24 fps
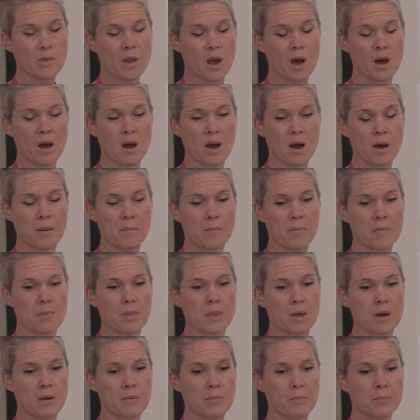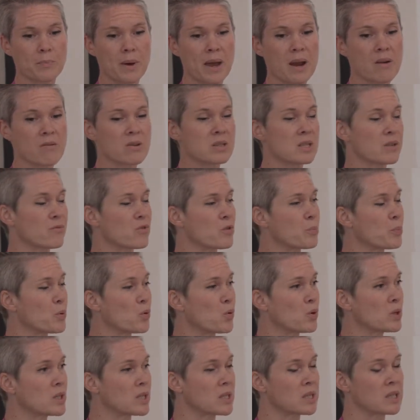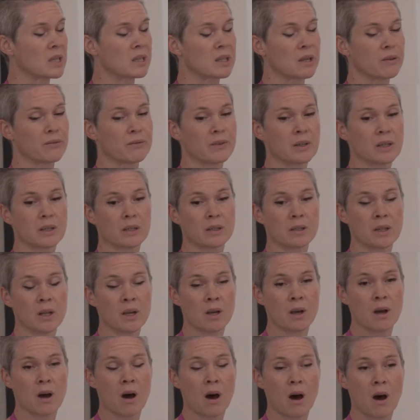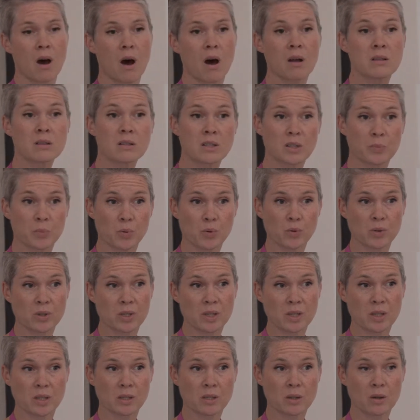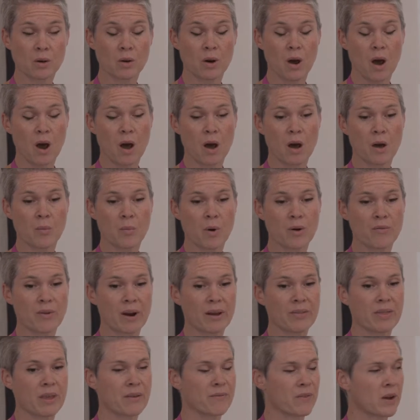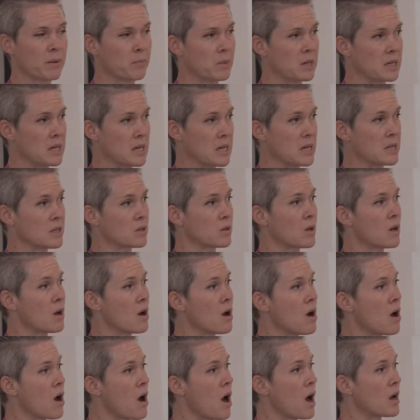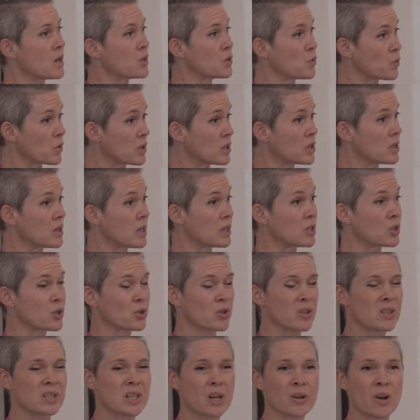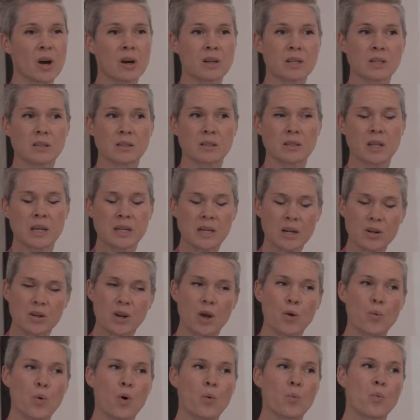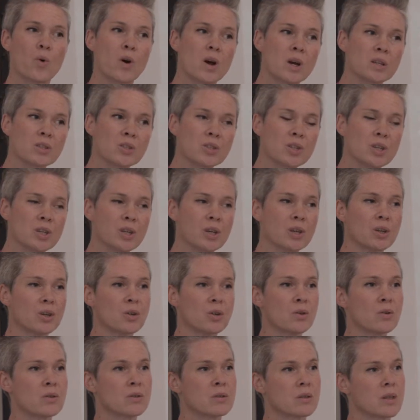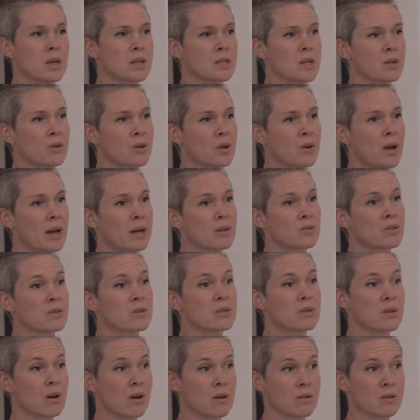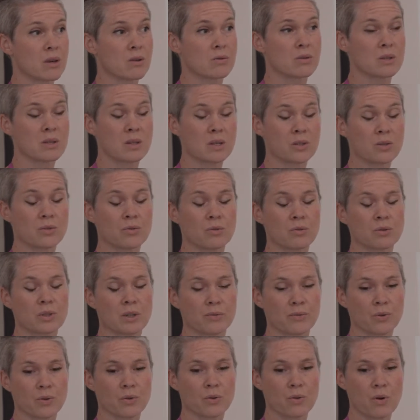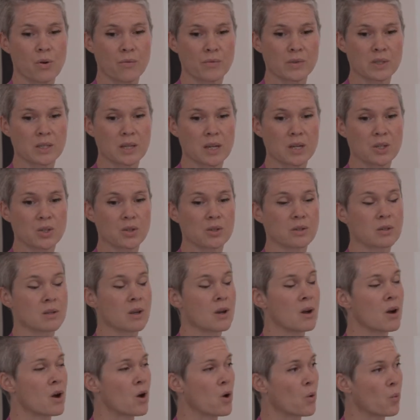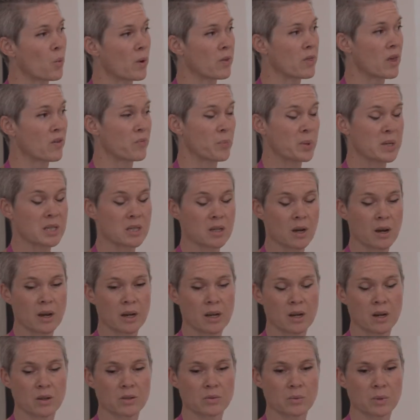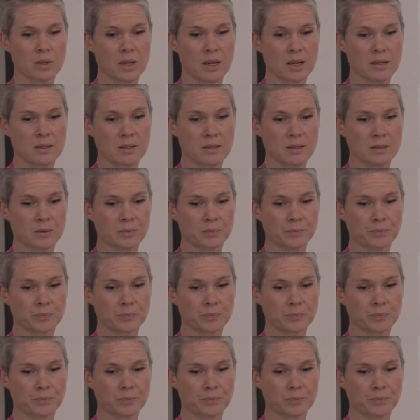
there. Parents have reported that they feel unsupported around their family needs and talking to their children. They don't know what words to use, they don't know how to start those initial difficult conversations when they've been diagnosed with cancer.